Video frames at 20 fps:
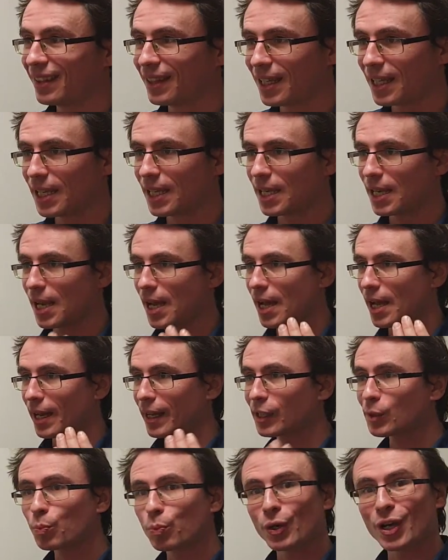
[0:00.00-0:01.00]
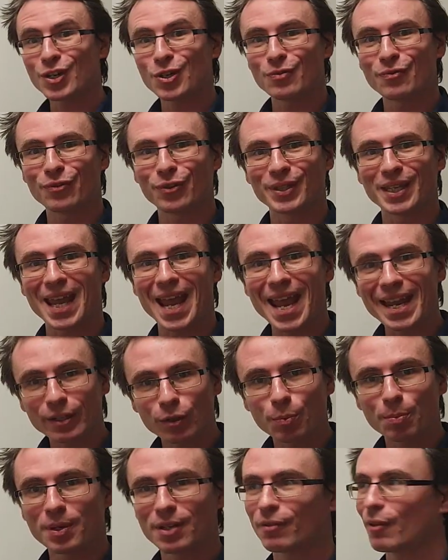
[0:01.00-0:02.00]
the uh, expression for the
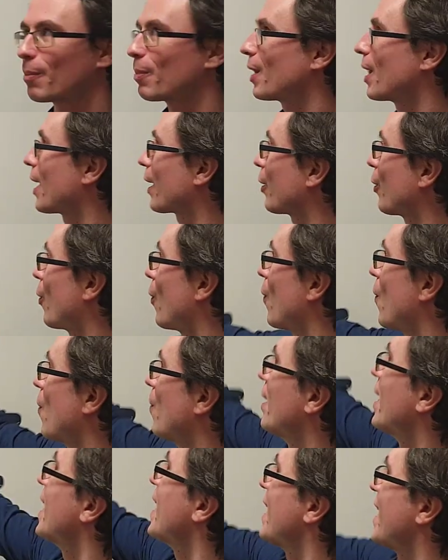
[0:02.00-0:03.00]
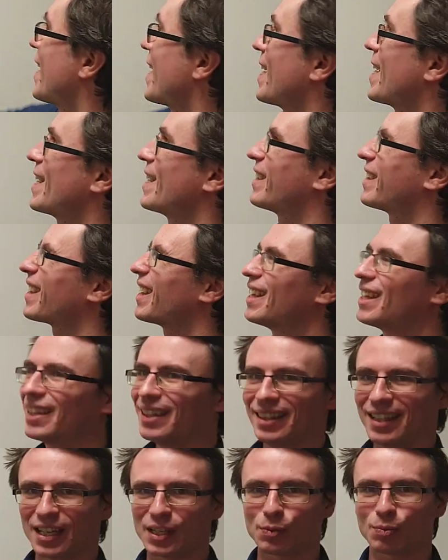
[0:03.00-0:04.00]
entropy of a black hole is
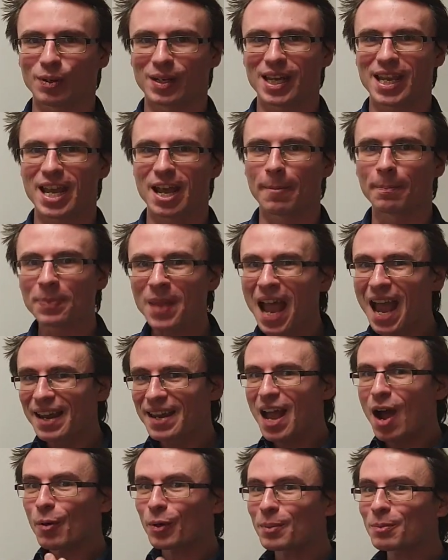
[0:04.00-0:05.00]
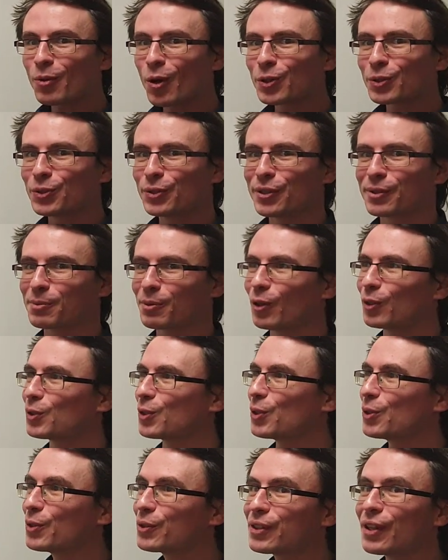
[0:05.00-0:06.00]
this one here. Now what I'm going to do, I'm going
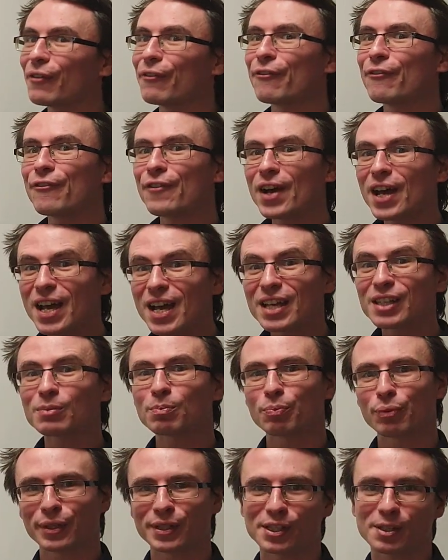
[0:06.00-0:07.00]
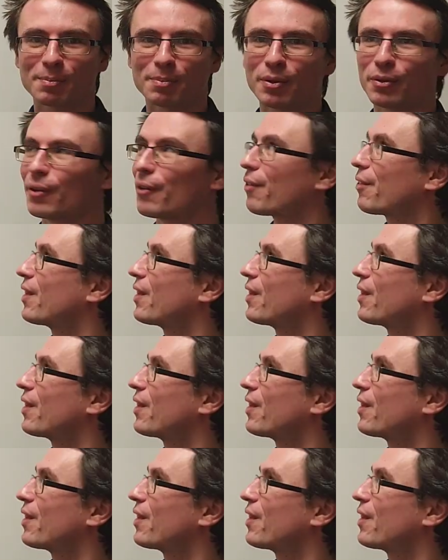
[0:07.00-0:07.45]
to use the first principle of